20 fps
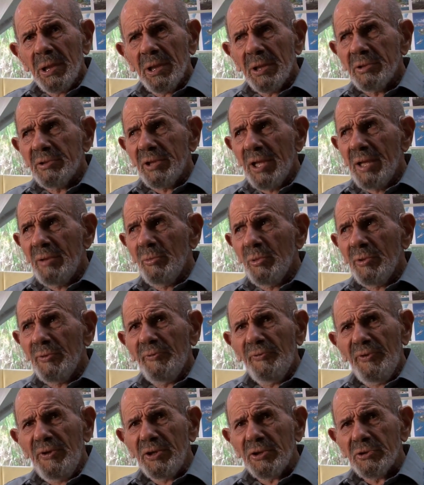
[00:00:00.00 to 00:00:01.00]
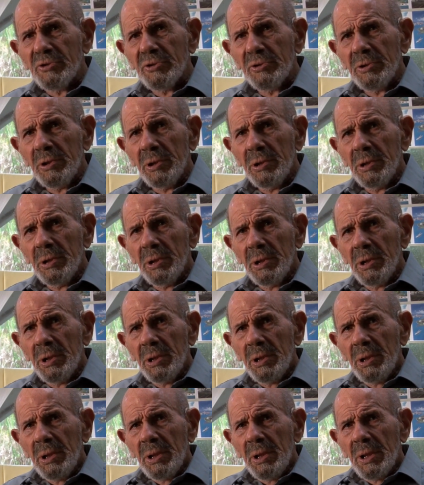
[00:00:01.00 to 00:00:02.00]
The same with fish.
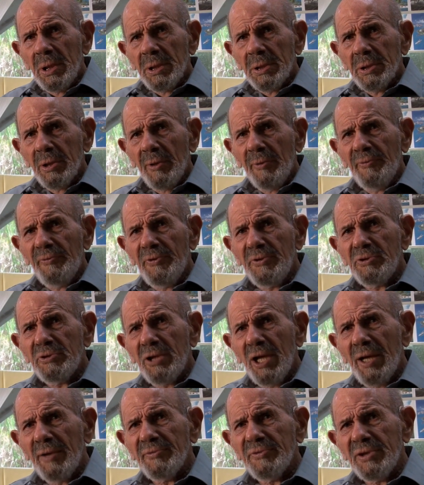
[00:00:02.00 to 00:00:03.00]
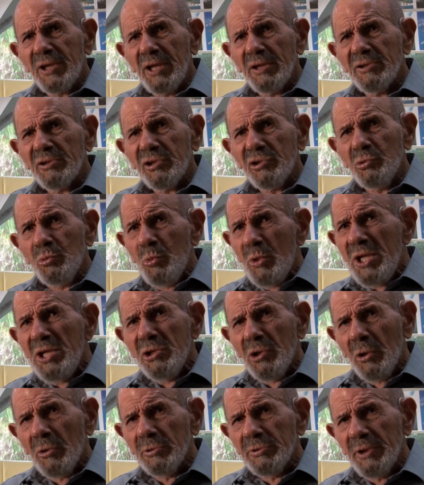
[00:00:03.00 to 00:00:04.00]
So fish have senses
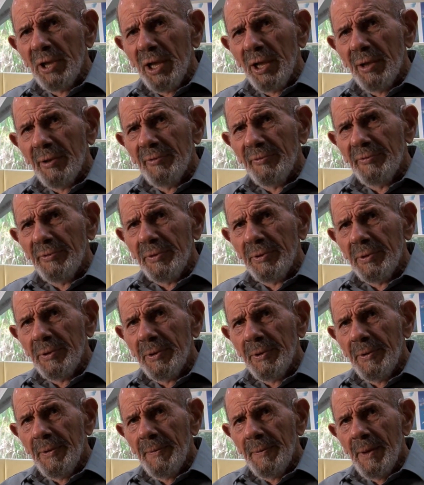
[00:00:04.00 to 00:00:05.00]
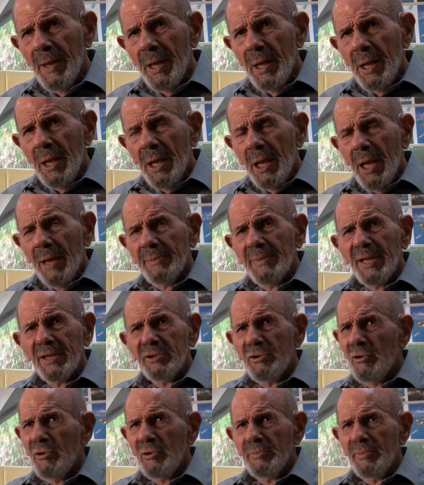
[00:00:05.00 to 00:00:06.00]
we don't have. I'm
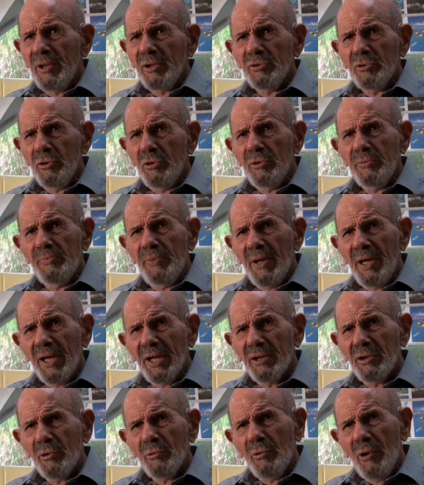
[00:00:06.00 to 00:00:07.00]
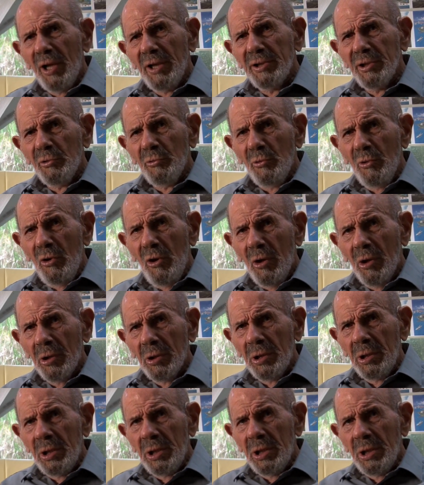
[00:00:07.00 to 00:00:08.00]
not talking about good, bad, or right or
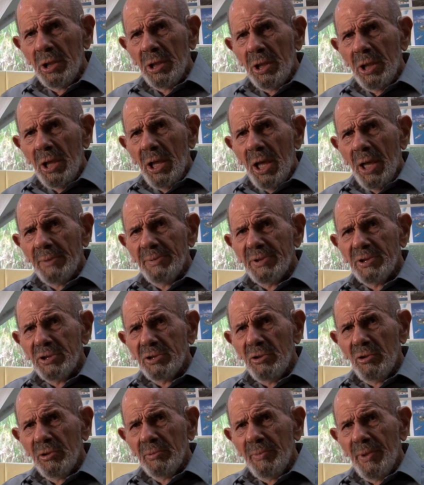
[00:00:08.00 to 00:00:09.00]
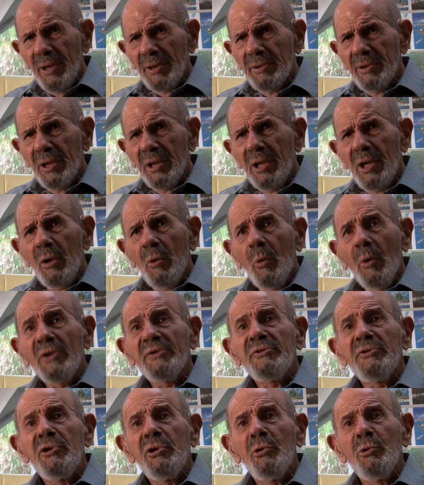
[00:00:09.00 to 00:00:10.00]
wrong. I'm just talking about
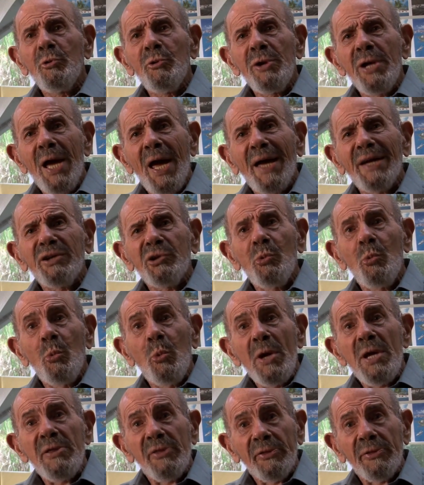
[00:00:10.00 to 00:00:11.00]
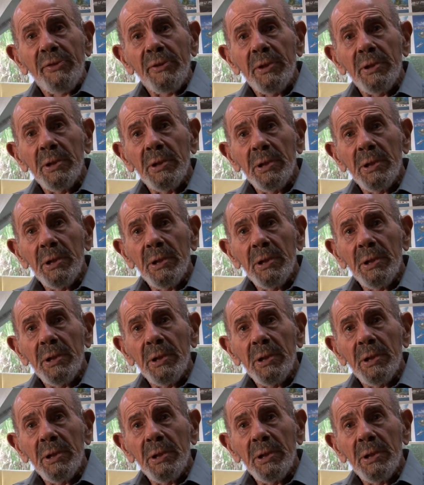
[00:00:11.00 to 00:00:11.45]
what you react with.